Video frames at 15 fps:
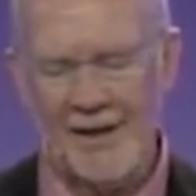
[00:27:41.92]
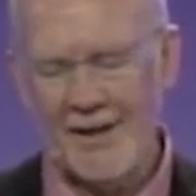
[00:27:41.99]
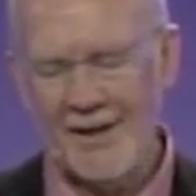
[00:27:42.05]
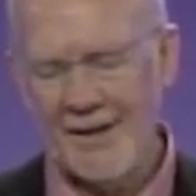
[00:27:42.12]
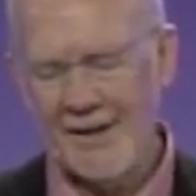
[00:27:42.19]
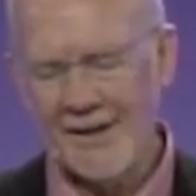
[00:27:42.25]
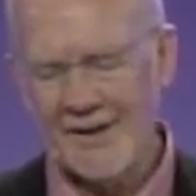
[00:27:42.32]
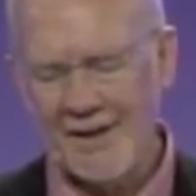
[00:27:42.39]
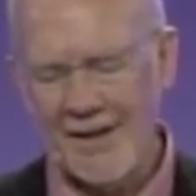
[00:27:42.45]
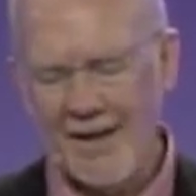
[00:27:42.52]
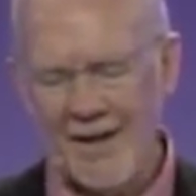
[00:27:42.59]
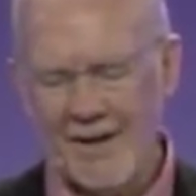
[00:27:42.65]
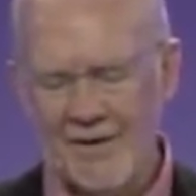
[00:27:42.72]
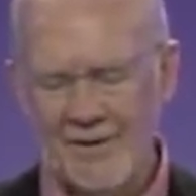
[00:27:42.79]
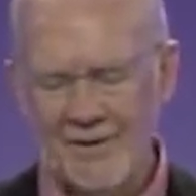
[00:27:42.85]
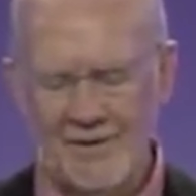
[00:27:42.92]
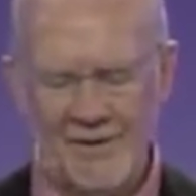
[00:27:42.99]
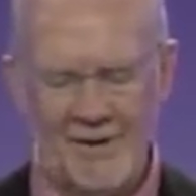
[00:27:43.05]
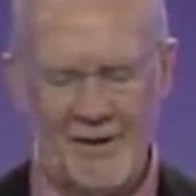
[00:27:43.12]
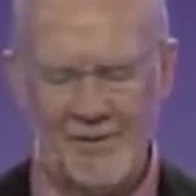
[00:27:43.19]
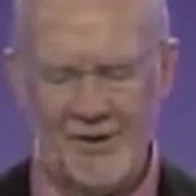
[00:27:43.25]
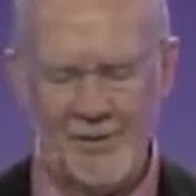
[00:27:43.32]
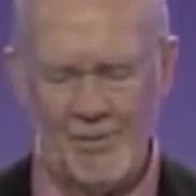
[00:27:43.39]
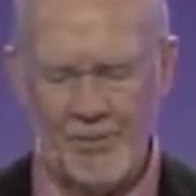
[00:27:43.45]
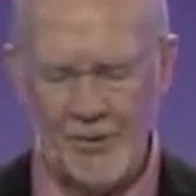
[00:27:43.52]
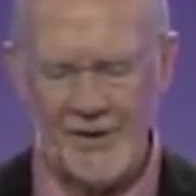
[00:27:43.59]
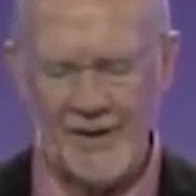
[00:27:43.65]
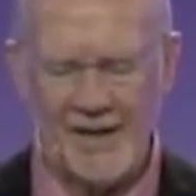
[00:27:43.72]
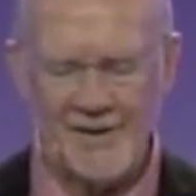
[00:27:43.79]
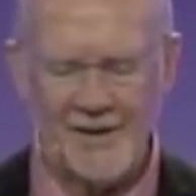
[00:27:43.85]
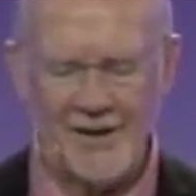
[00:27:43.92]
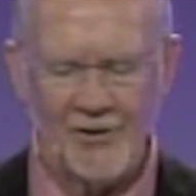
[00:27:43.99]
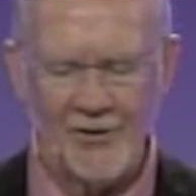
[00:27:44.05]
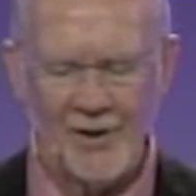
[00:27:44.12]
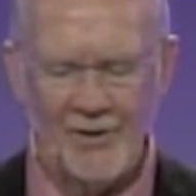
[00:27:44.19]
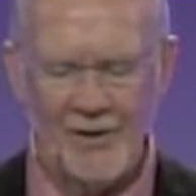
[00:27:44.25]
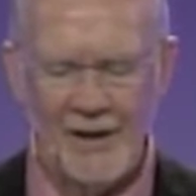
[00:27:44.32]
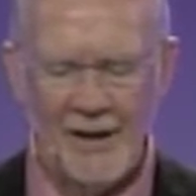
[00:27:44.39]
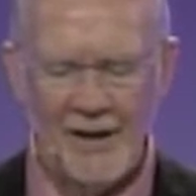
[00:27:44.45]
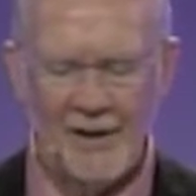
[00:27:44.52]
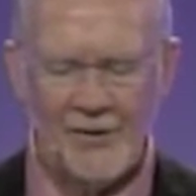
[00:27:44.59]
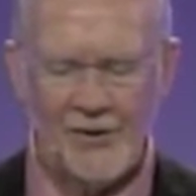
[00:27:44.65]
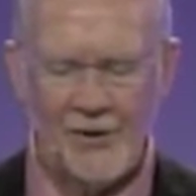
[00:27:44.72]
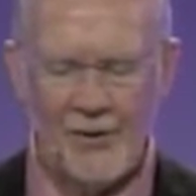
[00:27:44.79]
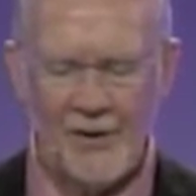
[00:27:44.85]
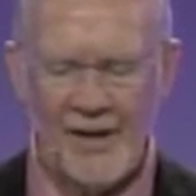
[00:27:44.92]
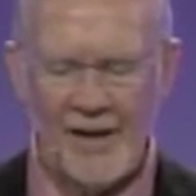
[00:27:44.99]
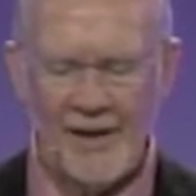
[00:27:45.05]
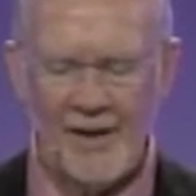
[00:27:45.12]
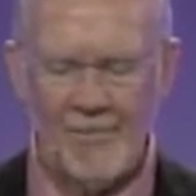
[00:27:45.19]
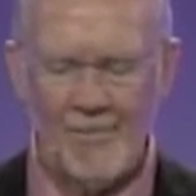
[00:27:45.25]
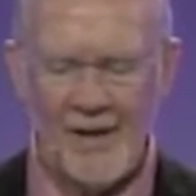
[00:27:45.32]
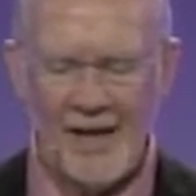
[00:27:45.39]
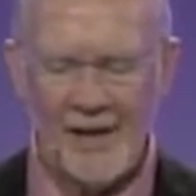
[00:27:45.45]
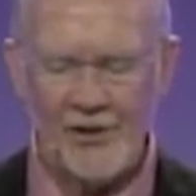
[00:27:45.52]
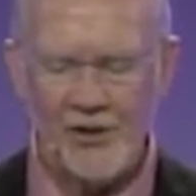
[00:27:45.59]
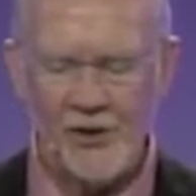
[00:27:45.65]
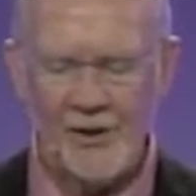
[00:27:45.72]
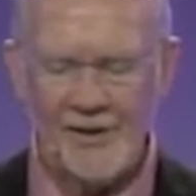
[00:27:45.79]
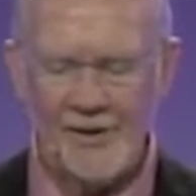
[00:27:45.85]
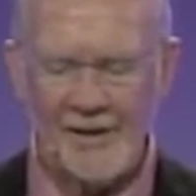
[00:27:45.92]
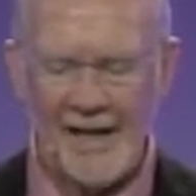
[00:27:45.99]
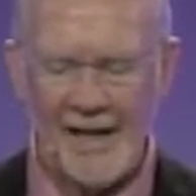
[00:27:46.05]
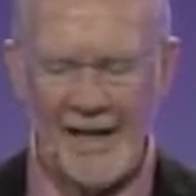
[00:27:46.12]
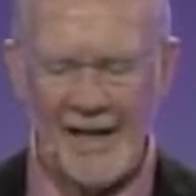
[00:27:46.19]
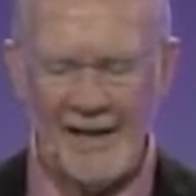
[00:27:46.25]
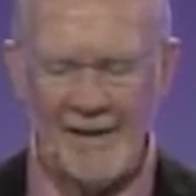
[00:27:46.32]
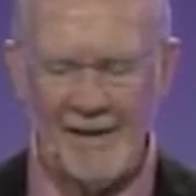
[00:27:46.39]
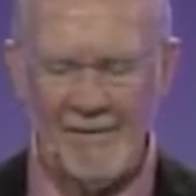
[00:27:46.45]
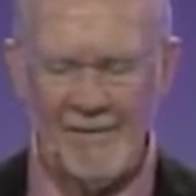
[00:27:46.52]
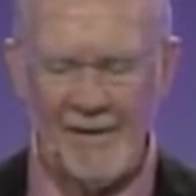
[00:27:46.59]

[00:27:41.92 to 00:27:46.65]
Israel, I suppose that's Israel, so that the merchants and